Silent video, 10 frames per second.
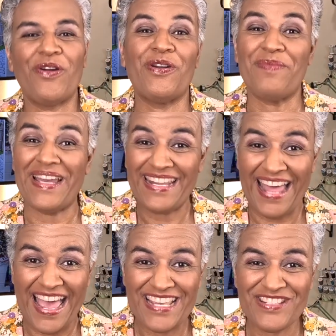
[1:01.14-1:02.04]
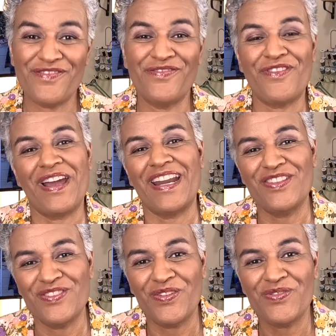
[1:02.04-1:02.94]
on my last Friday
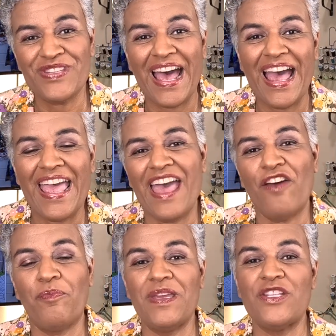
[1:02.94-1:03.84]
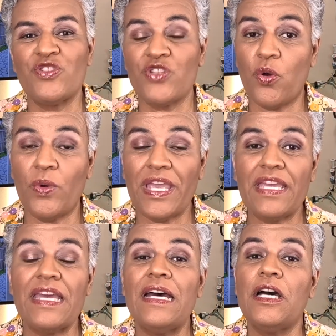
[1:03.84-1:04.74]
Sews, I have been
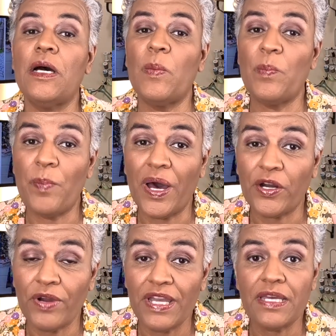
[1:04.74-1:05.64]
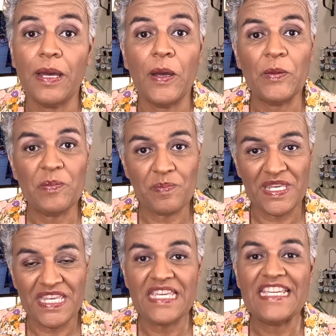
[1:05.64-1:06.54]
sewing Butterick
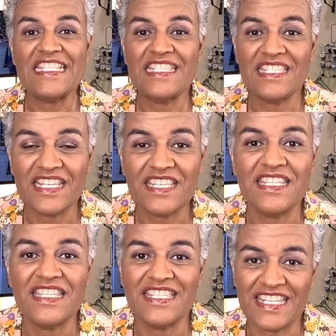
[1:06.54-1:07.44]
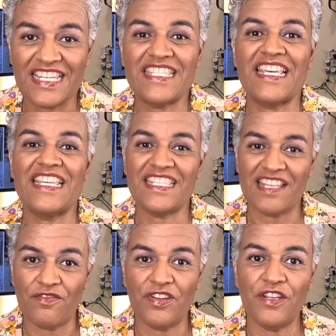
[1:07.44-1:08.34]

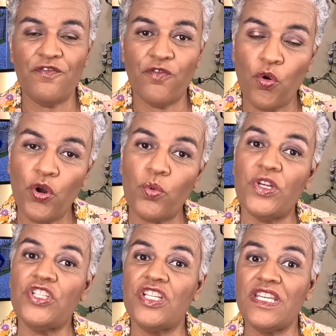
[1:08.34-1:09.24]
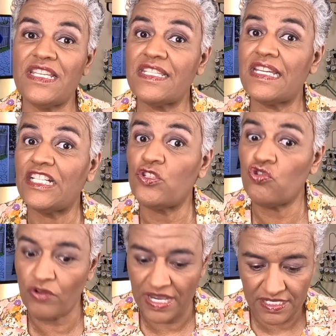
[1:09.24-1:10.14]
B6674, which is a
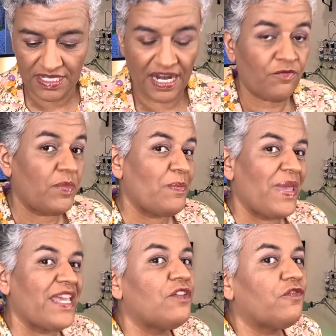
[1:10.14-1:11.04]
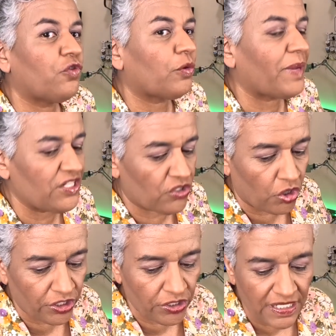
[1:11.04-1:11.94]
dress that I've been making for my
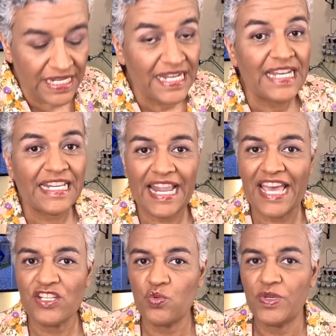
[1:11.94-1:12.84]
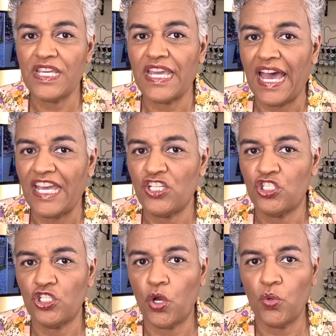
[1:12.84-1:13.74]
daughter. Last week I
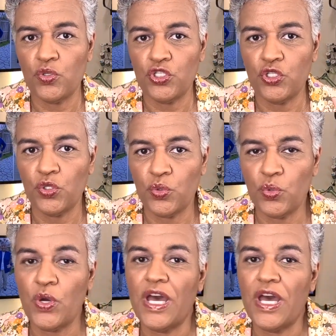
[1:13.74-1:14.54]
showed you